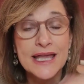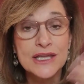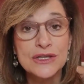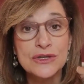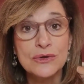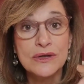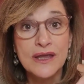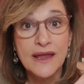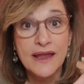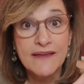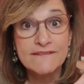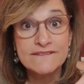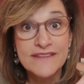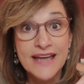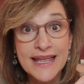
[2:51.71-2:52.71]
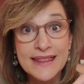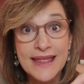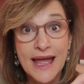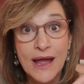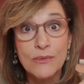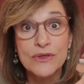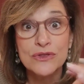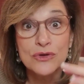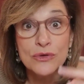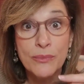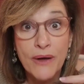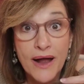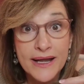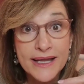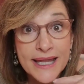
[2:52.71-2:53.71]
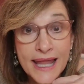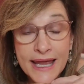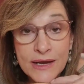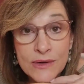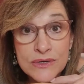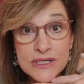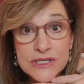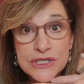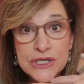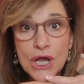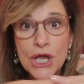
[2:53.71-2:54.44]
you can convey that with your body language.